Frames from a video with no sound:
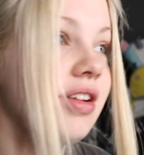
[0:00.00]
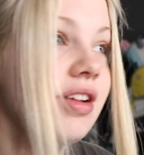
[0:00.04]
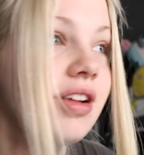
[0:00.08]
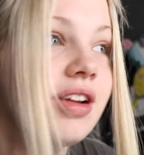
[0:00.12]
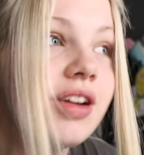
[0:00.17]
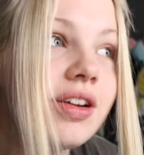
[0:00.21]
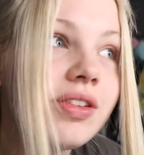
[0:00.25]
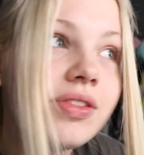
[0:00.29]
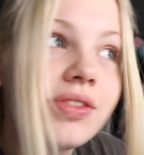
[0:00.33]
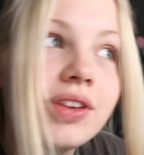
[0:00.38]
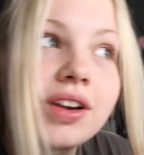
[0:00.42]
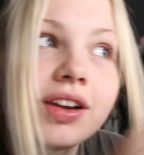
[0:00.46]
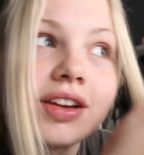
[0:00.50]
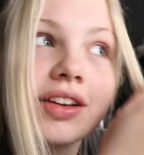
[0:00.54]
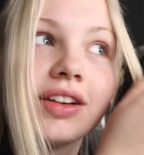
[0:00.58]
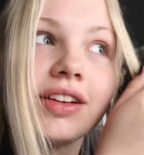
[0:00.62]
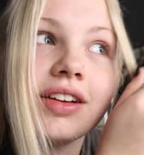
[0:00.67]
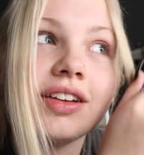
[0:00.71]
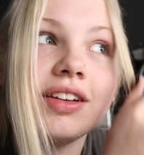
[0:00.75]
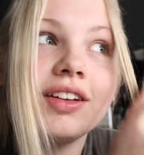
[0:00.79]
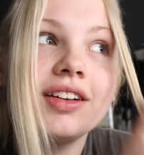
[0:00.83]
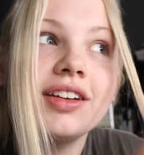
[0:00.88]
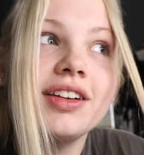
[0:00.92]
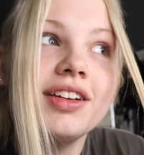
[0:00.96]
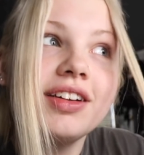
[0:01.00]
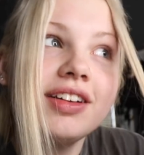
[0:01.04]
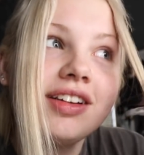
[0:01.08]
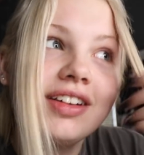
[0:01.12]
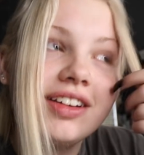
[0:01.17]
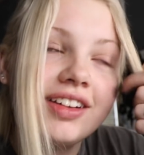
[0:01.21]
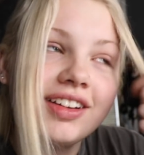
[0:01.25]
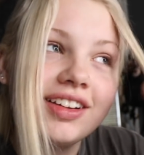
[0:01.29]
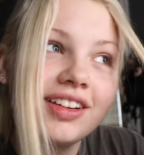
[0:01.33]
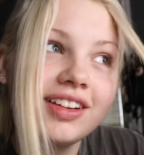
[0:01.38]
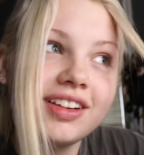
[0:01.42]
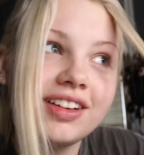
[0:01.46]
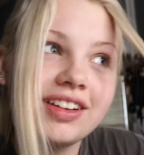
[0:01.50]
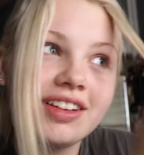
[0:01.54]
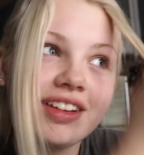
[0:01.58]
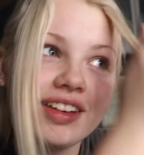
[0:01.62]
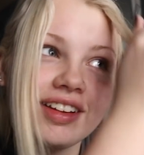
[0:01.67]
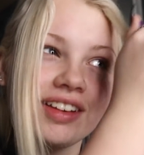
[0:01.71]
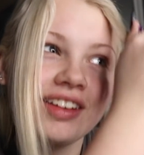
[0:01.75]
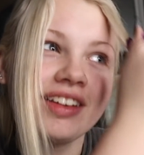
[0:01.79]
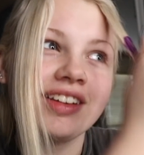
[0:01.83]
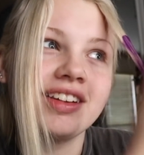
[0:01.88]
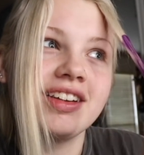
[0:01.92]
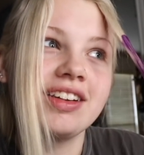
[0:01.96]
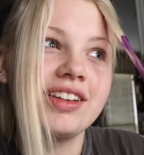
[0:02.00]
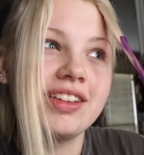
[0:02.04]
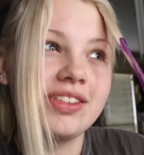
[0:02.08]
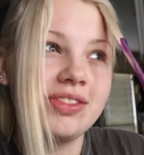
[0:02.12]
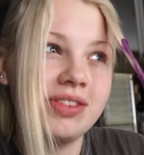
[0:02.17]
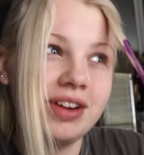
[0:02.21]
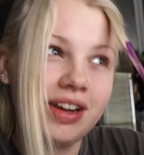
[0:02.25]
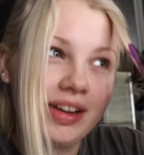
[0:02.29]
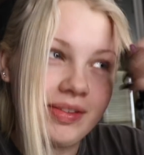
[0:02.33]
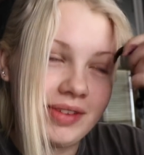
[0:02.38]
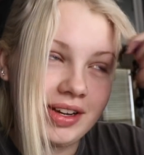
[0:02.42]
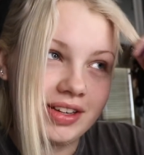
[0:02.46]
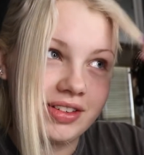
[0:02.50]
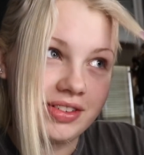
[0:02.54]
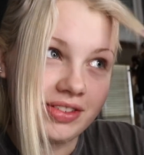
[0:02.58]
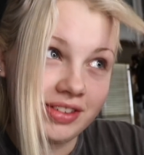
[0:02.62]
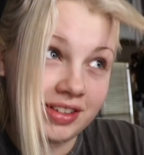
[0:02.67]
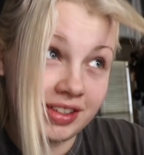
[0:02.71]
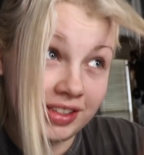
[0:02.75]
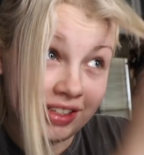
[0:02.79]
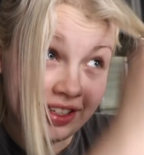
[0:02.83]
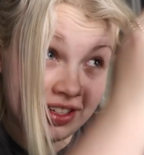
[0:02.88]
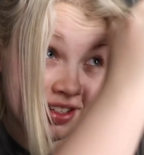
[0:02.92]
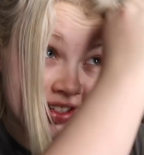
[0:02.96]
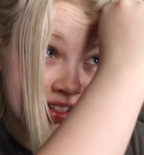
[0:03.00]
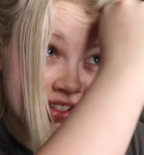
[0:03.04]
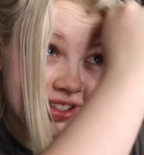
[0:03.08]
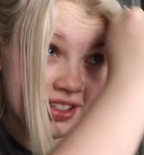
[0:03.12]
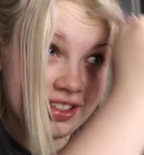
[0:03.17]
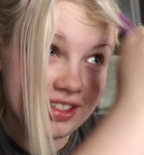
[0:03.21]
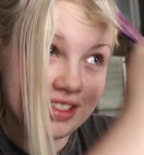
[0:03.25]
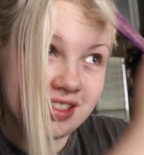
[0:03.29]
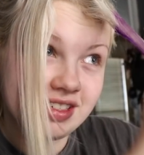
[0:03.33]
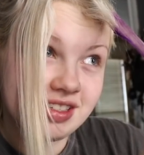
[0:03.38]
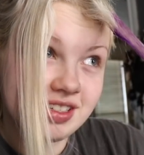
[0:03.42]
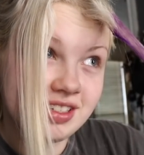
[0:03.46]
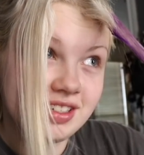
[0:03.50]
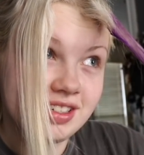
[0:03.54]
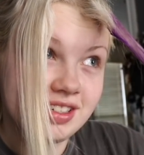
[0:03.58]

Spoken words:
And we're gonna, why am I doing this?